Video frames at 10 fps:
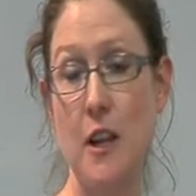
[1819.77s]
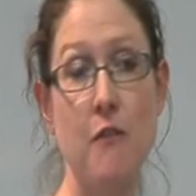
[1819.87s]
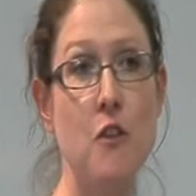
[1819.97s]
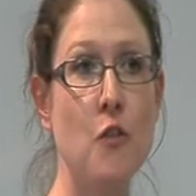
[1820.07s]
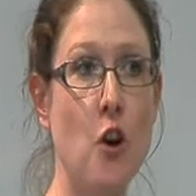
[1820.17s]

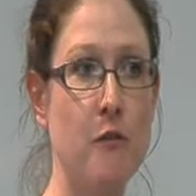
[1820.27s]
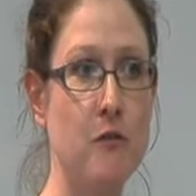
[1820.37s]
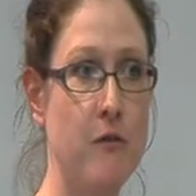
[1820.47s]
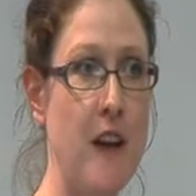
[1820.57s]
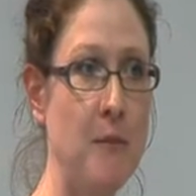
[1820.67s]
If you've got
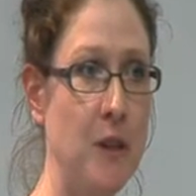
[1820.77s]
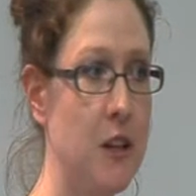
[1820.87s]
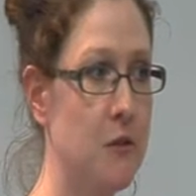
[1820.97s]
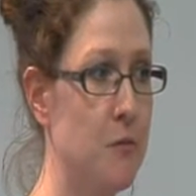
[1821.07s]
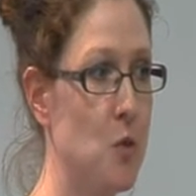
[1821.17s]
a
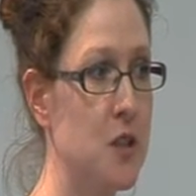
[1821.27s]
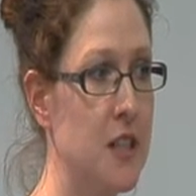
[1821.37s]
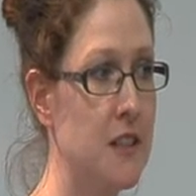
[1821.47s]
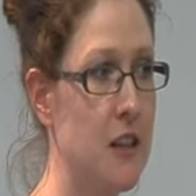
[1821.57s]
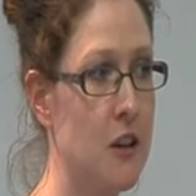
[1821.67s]
family of
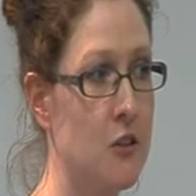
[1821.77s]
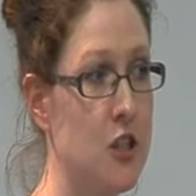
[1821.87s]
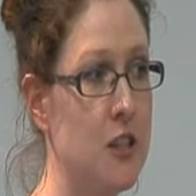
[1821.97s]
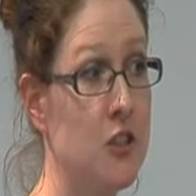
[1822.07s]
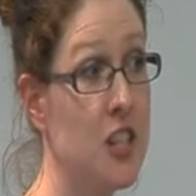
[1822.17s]
proteins that
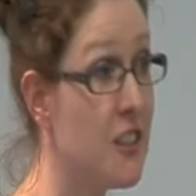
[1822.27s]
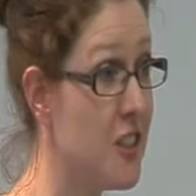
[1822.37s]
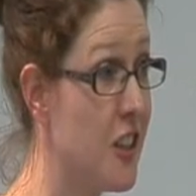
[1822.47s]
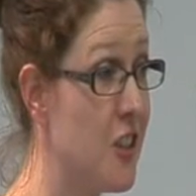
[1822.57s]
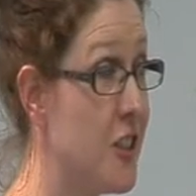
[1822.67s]

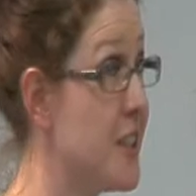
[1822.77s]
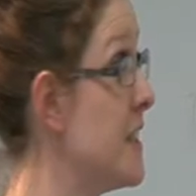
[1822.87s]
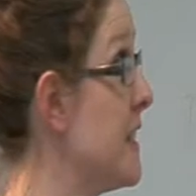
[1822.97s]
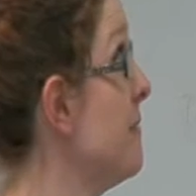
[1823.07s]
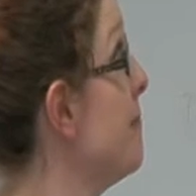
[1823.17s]
genes you're
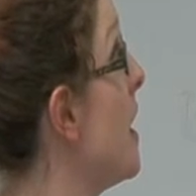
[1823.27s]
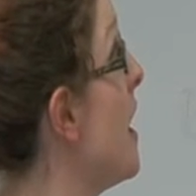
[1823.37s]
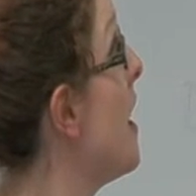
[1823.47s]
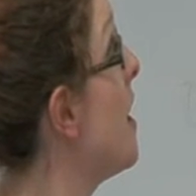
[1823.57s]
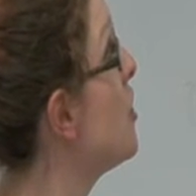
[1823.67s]
interested in,
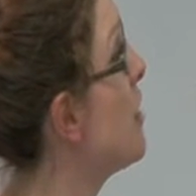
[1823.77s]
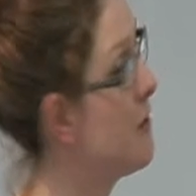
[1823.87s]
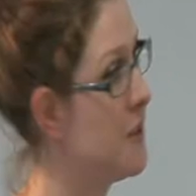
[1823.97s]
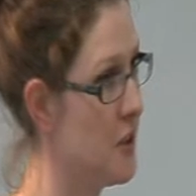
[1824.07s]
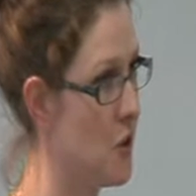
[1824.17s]
you
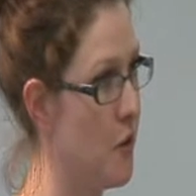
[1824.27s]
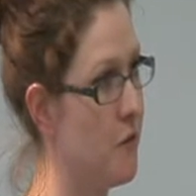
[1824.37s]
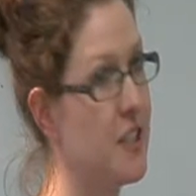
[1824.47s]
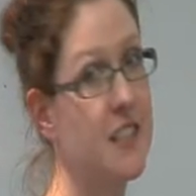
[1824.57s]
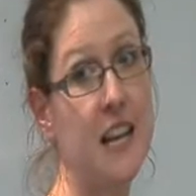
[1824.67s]
have to sort
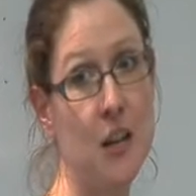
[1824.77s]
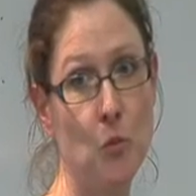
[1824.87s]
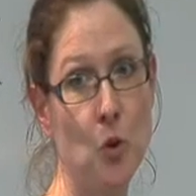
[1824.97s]
of design